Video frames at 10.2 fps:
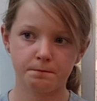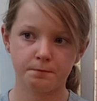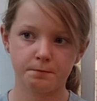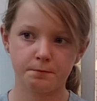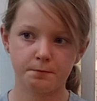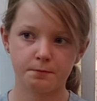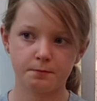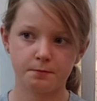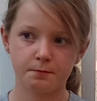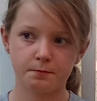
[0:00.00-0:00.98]

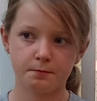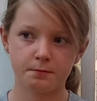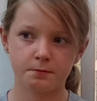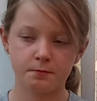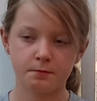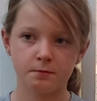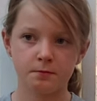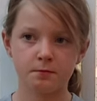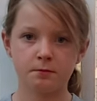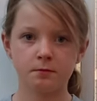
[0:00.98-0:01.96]

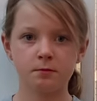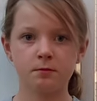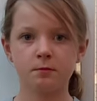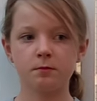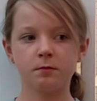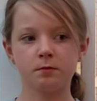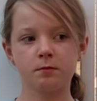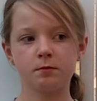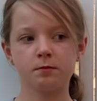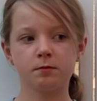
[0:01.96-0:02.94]

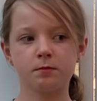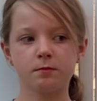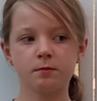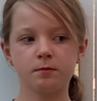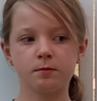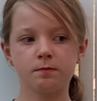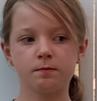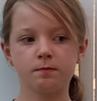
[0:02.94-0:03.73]
The person shown says nothing.